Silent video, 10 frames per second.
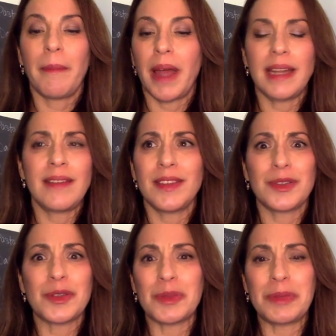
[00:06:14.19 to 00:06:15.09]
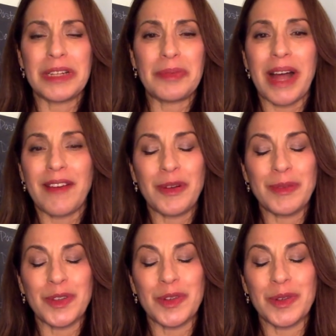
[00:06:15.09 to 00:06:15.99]
Any of the social media
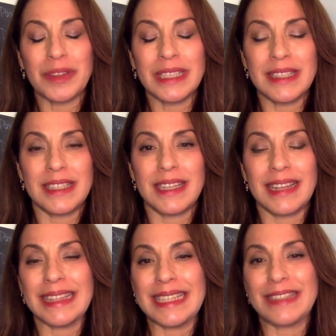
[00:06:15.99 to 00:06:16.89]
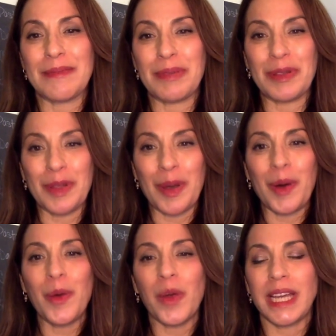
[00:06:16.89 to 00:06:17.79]
platforms are listed and linked
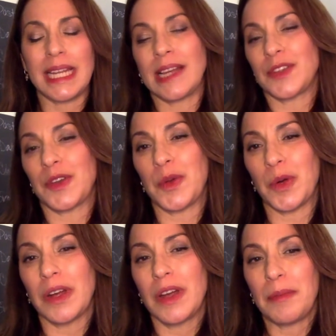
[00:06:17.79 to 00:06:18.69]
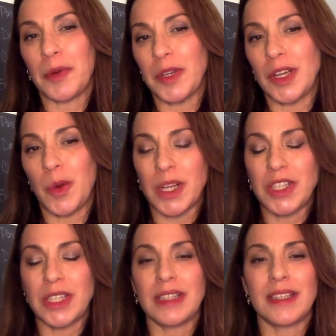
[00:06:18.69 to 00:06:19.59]
below where I can answer your burning
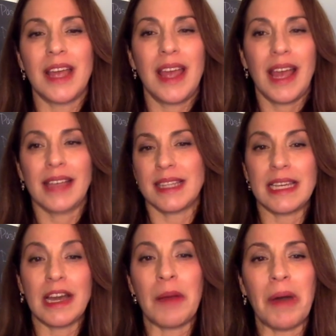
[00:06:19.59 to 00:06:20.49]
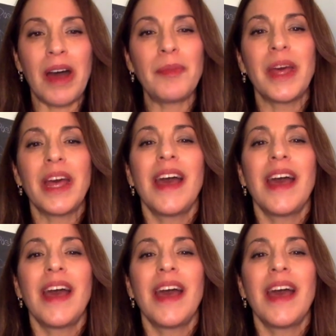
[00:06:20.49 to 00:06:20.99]
questions as they come up.